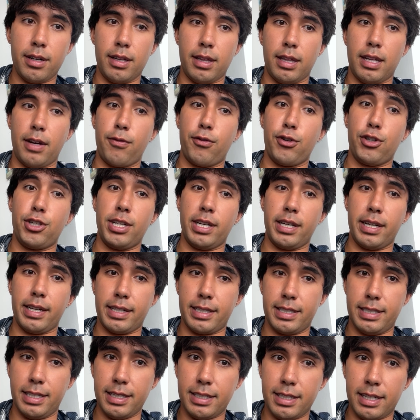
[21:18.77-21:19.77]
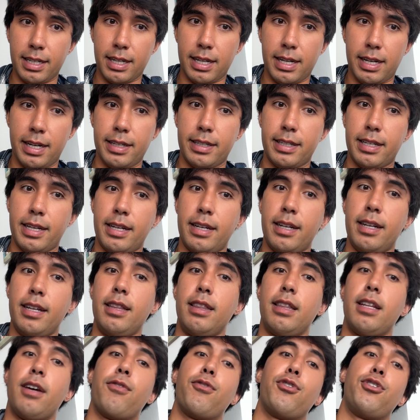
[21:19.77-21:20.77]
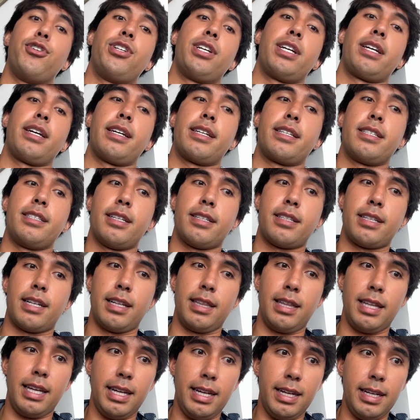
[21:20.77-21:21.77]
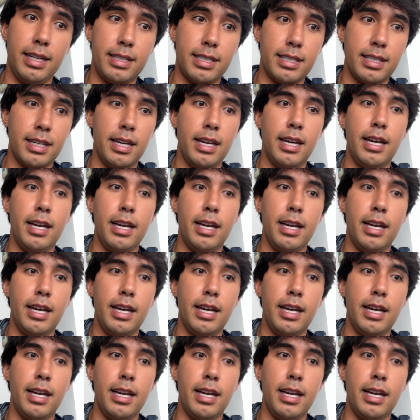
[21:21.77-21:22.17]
leveraging existing content, leveraging existing leads,